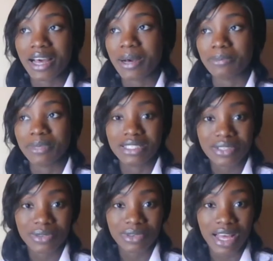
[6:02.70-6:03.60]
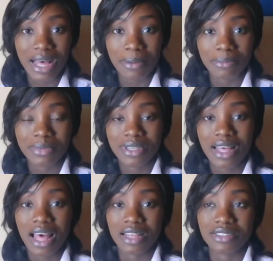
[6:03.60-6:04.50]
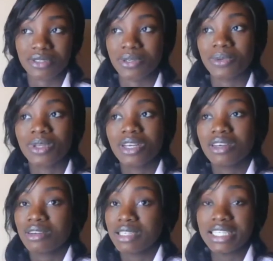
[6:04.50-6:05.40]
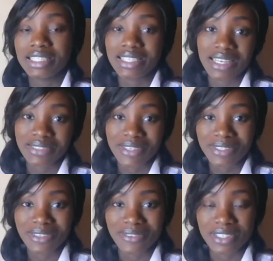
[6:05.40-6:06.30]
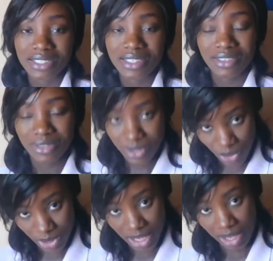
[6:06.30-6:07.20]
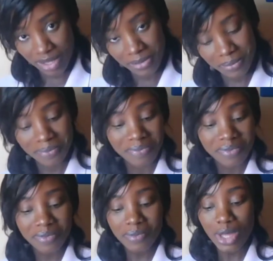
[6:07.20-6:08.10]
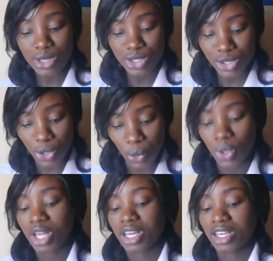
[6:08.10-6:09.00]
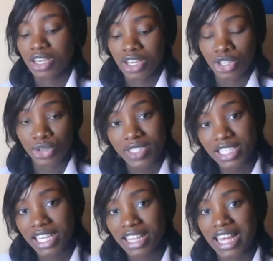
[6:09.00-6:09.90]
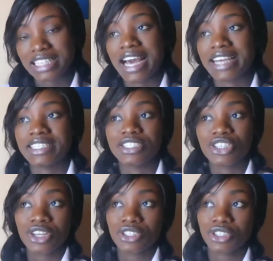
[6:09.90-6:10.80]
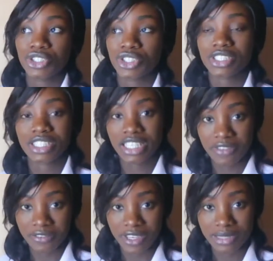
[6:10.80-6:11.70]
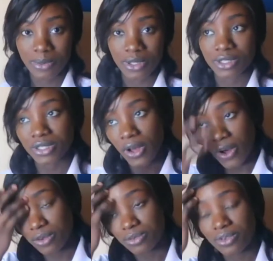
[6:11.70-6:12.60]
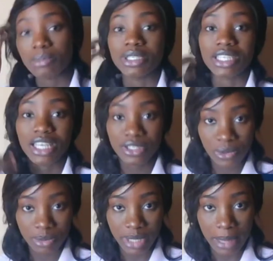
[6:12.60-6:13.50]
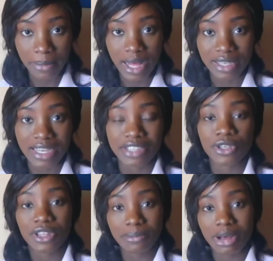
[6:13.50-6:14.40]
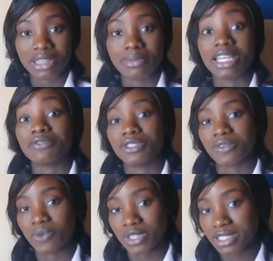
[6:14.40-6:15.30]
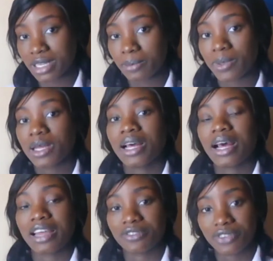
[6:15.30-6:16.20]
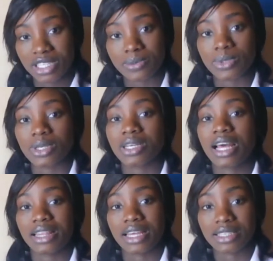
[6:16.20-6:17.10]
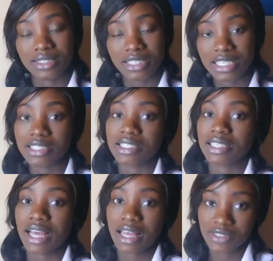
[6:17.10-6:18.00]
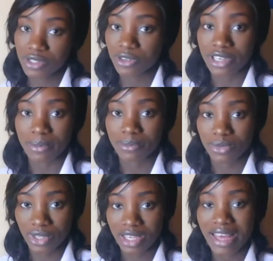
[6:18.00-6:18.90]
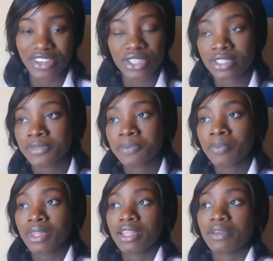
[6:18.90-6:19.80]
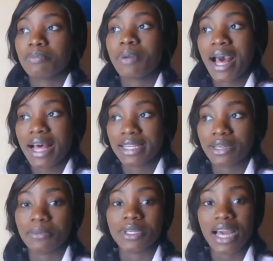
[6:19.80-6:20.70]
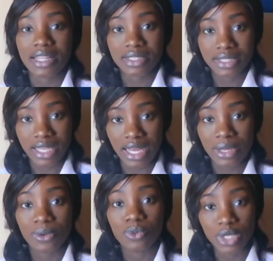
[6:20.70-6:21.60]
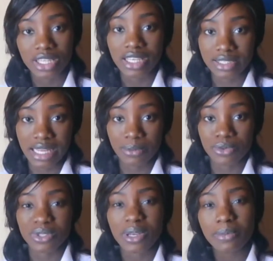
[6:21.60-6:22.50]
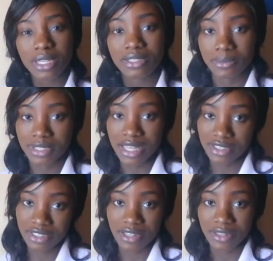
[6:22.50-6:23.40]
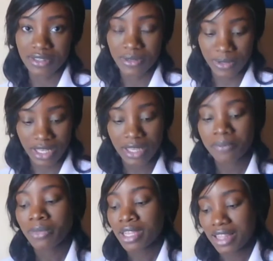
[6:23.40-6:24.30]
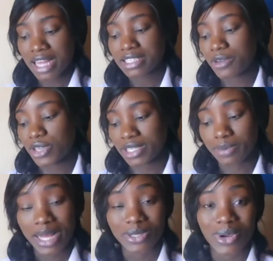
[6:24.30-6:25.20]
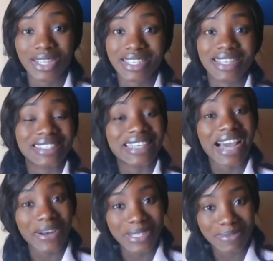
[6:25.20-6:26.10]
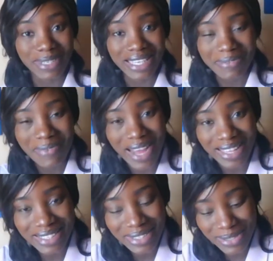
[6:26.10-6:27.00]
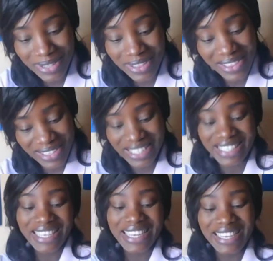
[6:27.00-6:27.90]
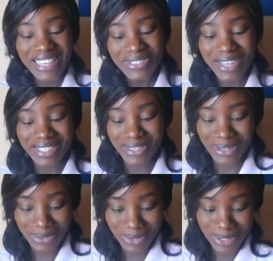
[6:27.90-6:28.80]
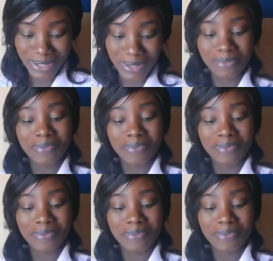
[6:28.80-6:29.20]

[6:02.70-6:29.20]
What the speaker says: Instagram and, you know, LinkedIn and the rest of it. Okay. So you see that I did not just give the response of communication with the iPad. I talked about the benefit of WhatsApp and Facebook and then LinkedIn and Instagram. Okay. I just padded up the answer with examples, something substantial. Okay. That's how you expand your answers in the IELTS speaking part 3. Let's look at the third question.